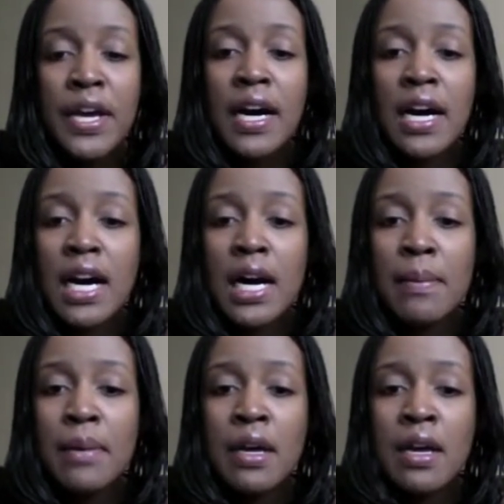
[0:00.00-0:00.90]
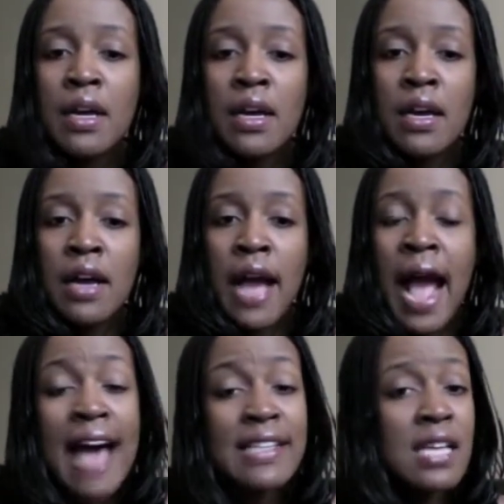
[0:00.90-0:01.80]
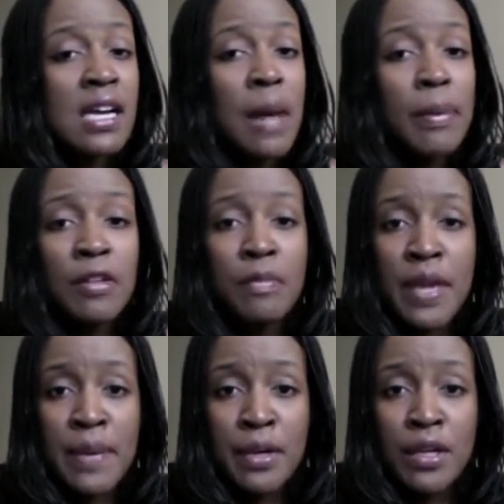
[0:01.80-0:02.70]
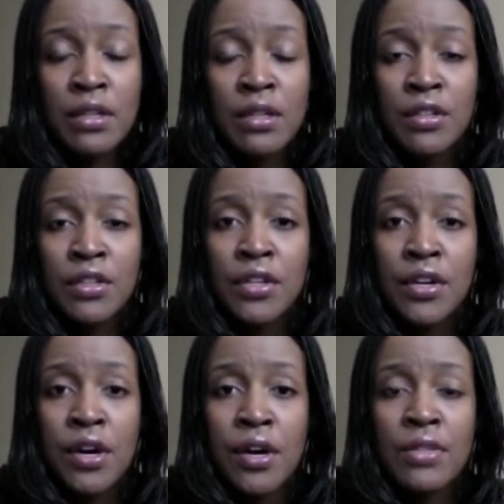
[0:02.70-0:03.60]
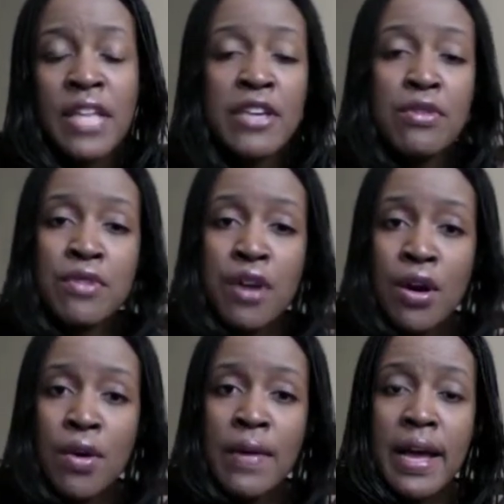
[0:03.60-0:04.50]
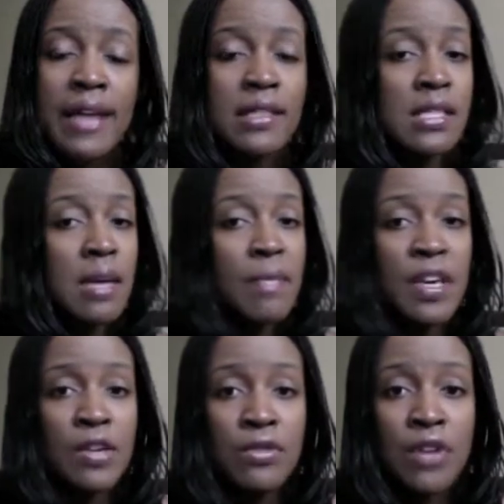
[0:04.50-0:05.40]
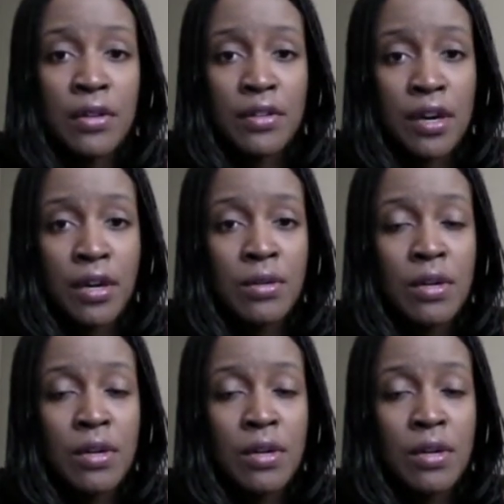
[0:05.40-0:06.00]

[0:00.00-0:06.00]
Ask a couple of people, that you know and some that you don't know,